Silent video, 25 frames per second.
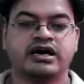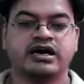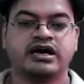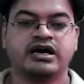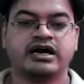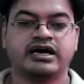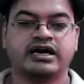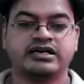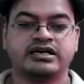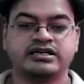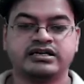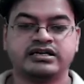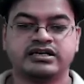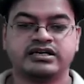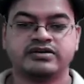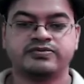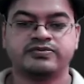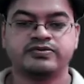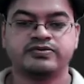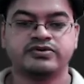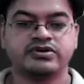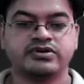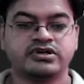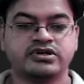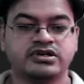and
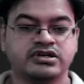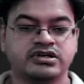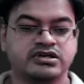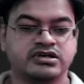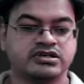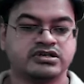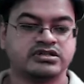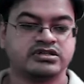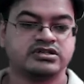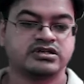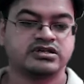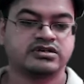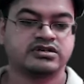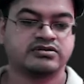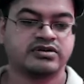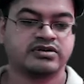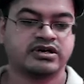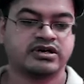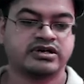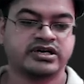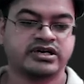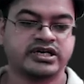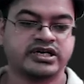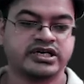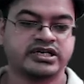therefore the
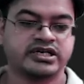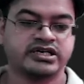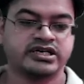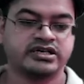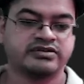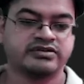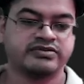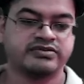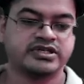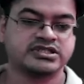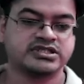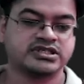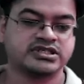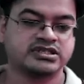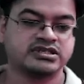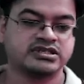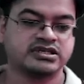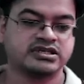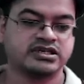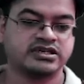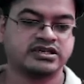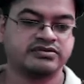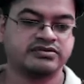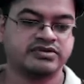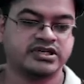quadratic equation
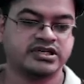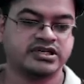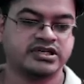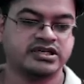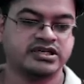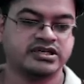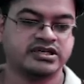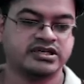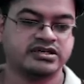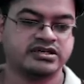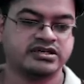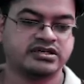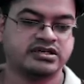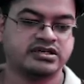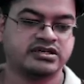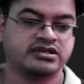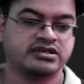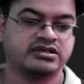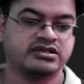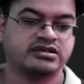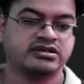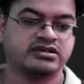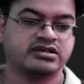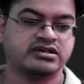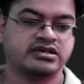given here,
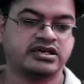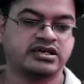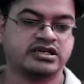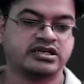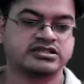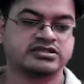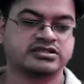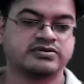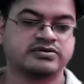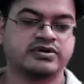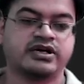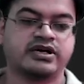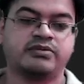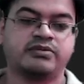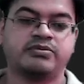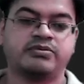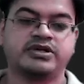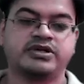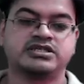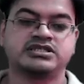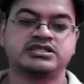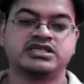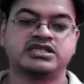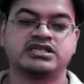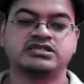x square
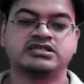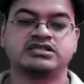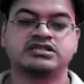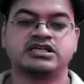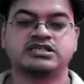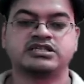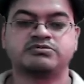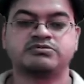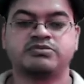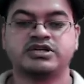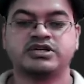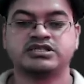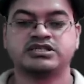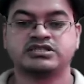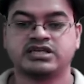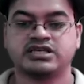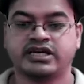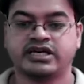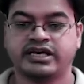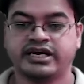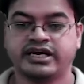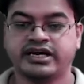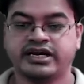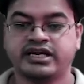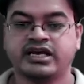plus six x plus
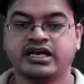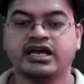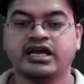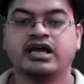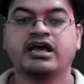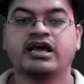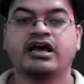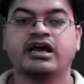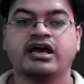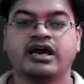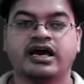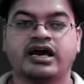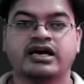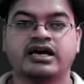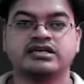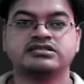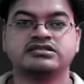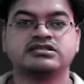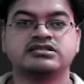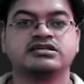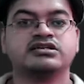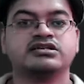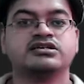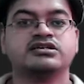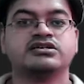eight, has
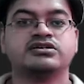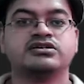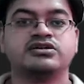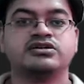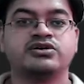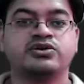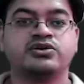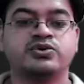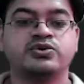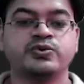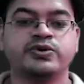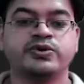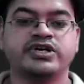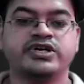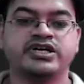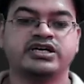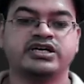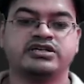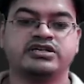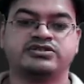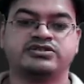two real